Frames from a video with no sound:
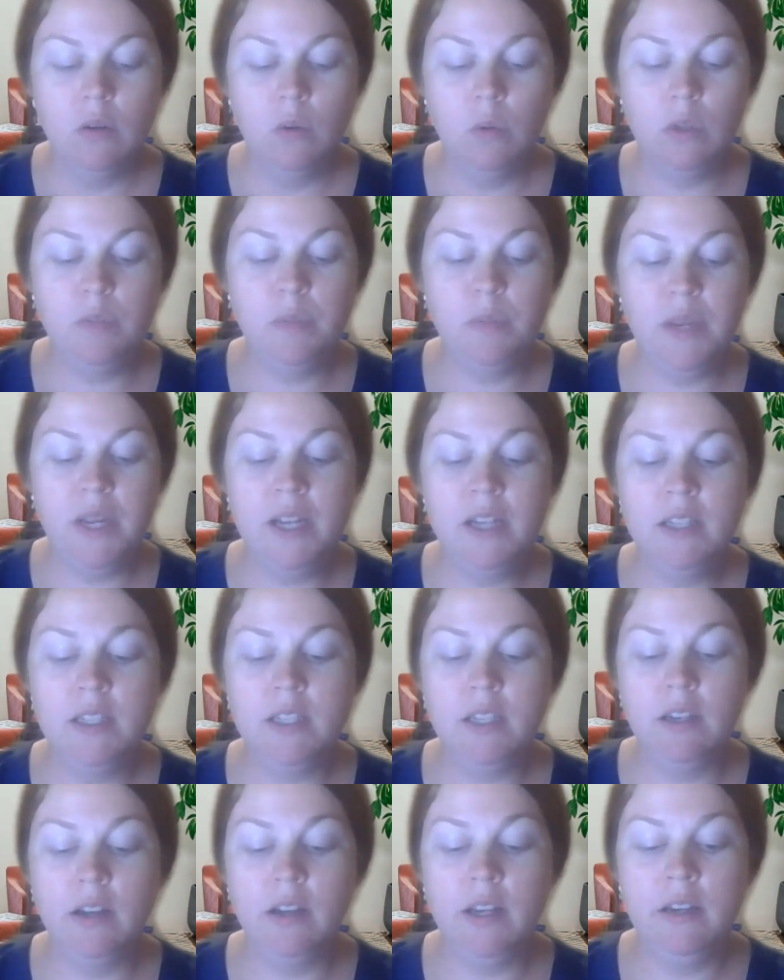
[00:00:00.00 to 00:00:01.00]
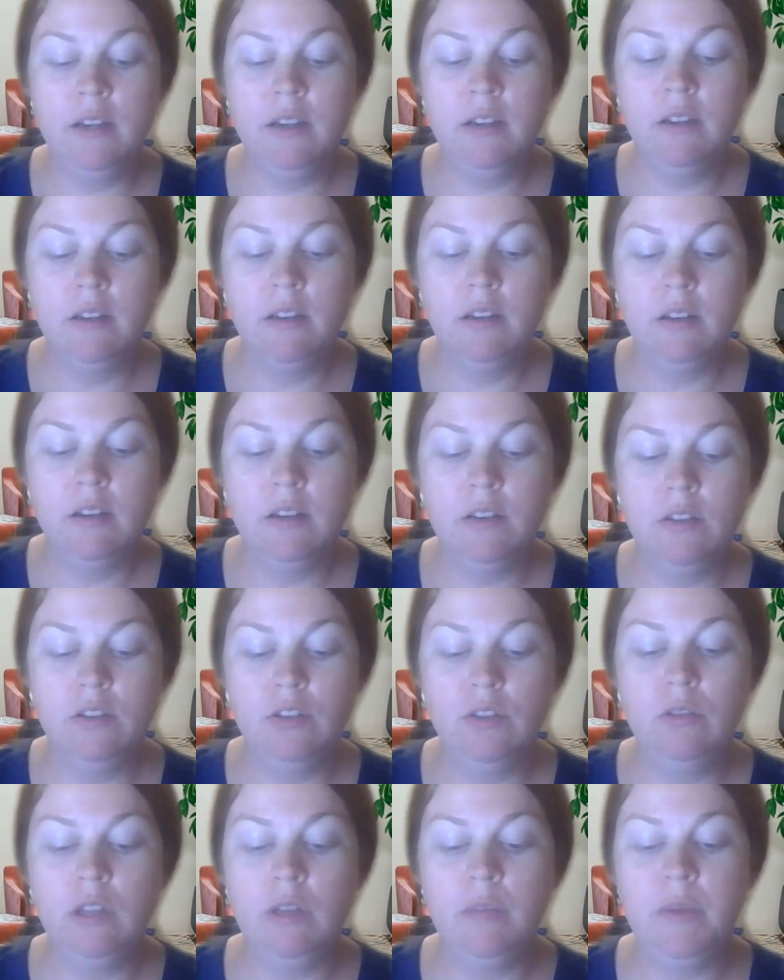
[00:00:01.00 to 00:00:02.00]
What's being done
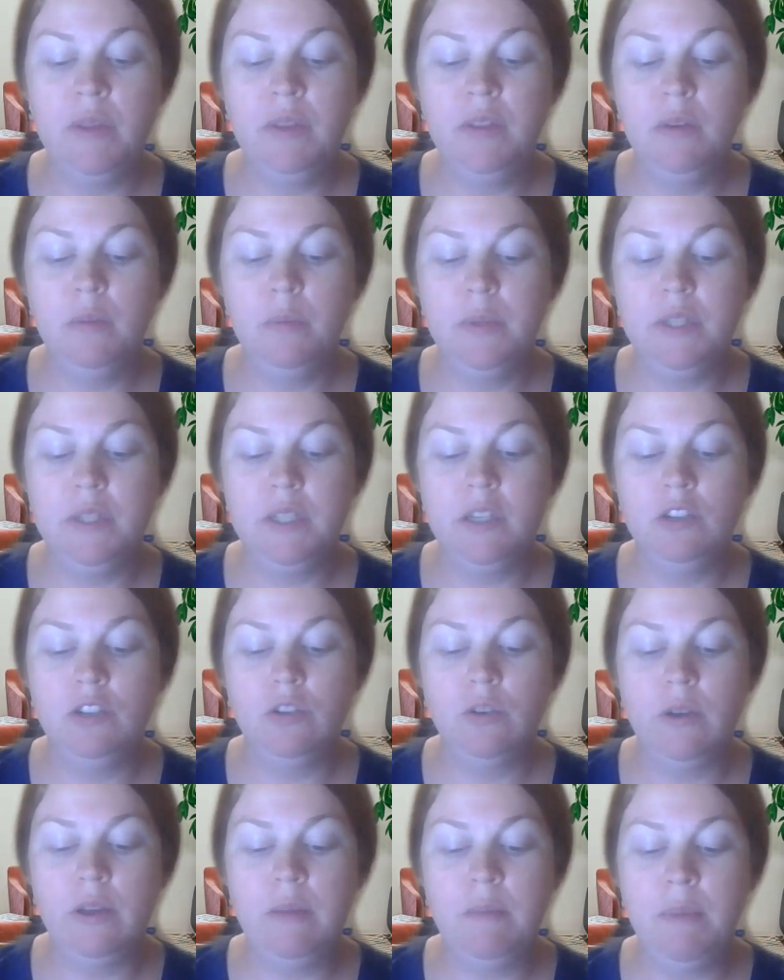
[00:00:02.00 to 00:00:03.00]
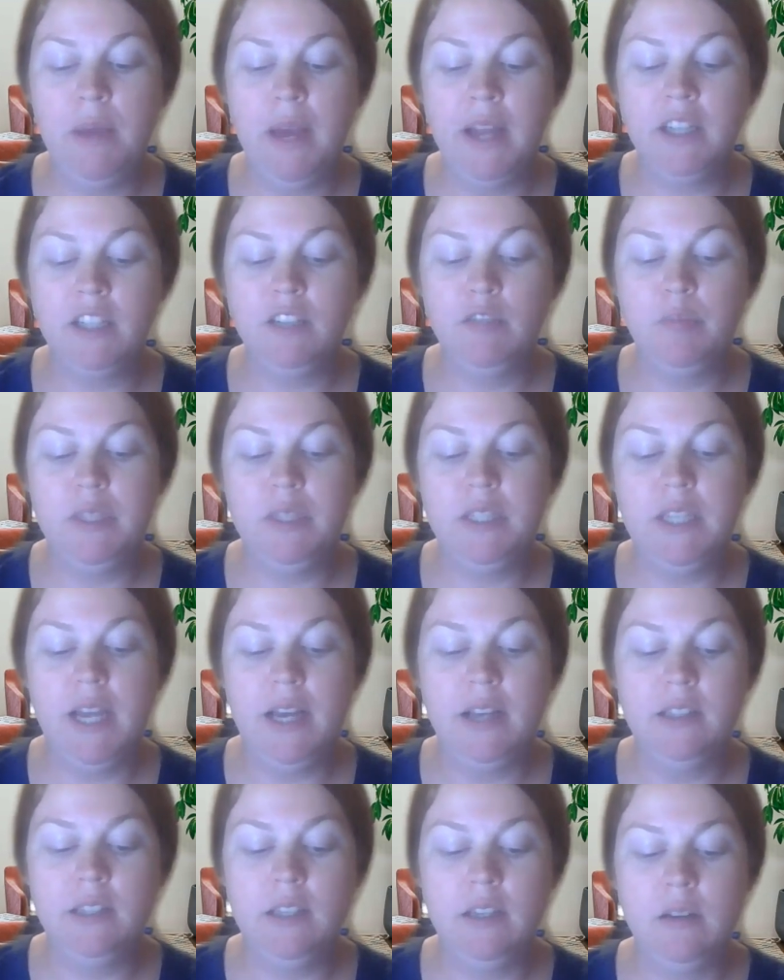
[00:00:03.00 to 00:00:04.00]
to limit the potential impact of
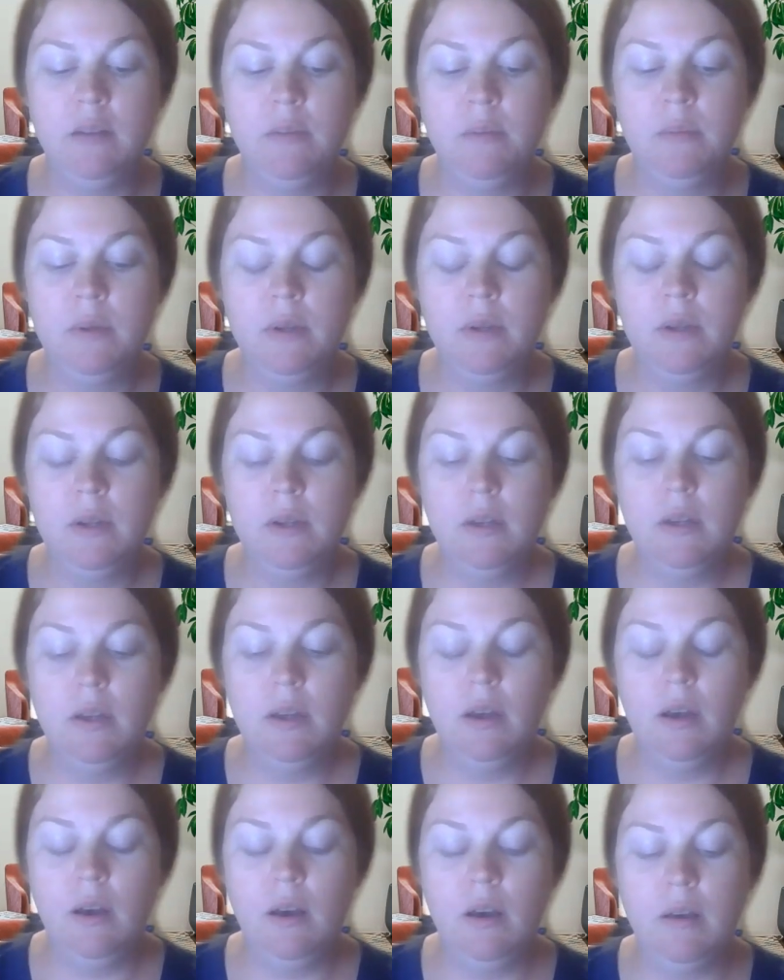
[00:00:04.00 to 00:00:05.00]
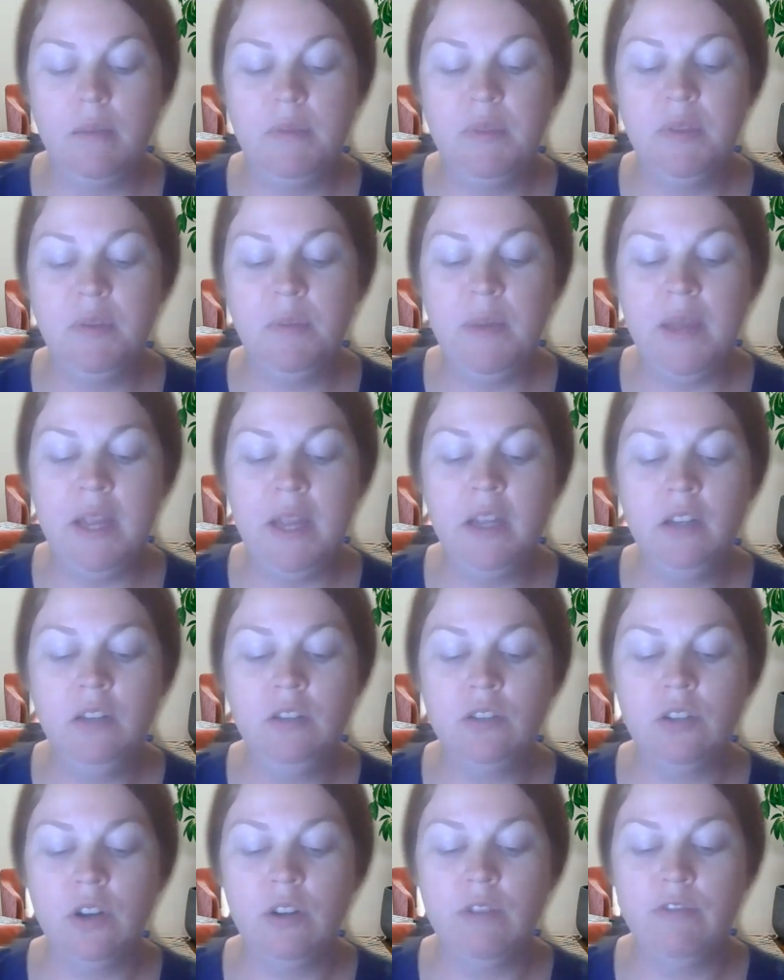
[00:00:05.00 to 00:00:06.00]
potassium? The main
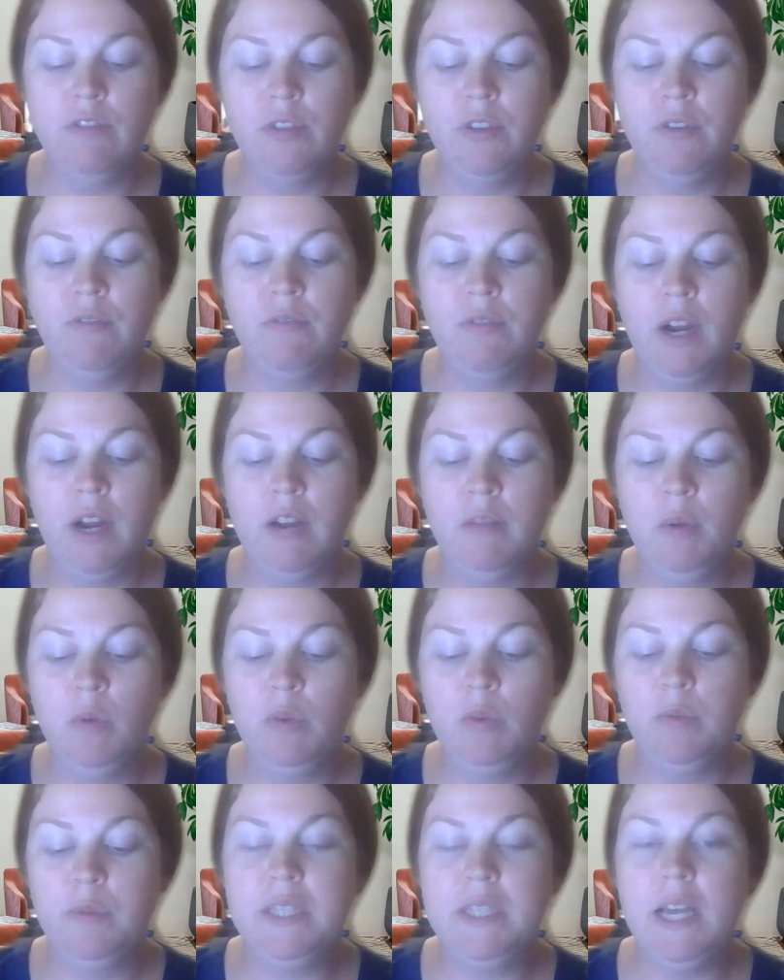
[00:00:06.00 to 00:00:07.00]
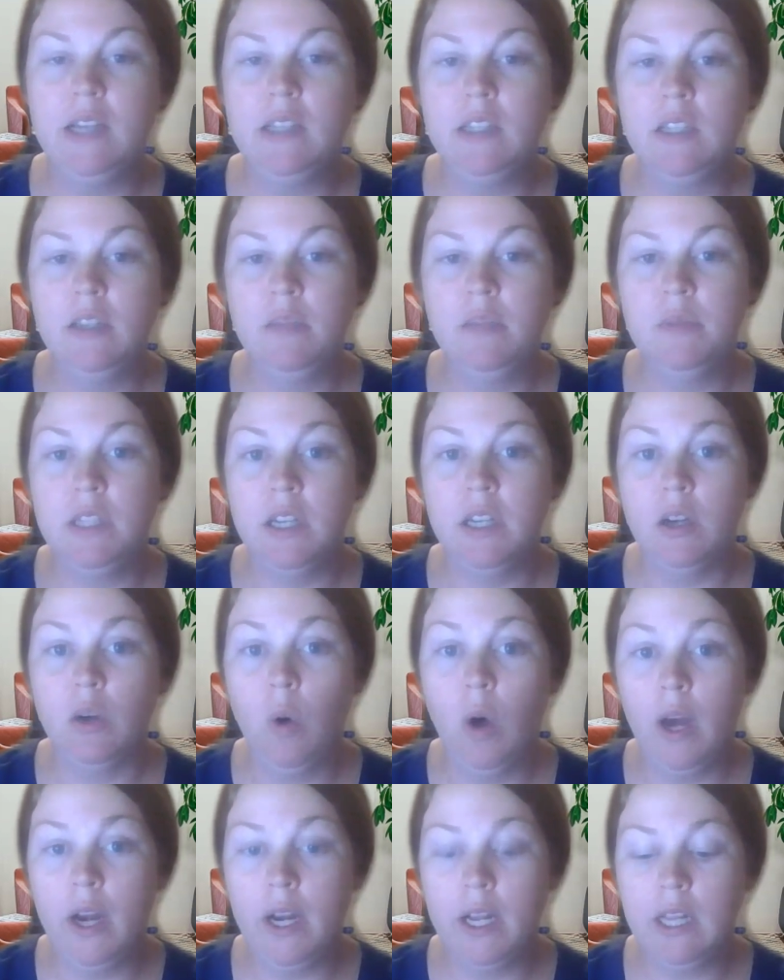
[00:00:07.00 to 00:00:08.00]
concern for the environment with potassium is the
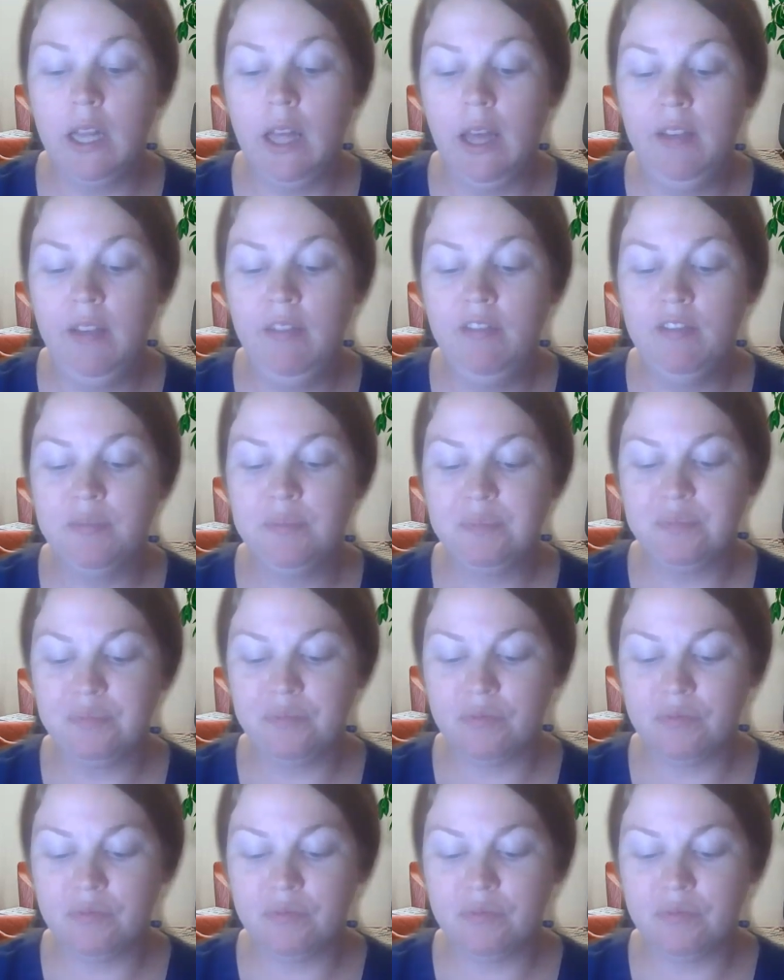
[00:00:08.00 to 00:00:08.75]
aquatic life.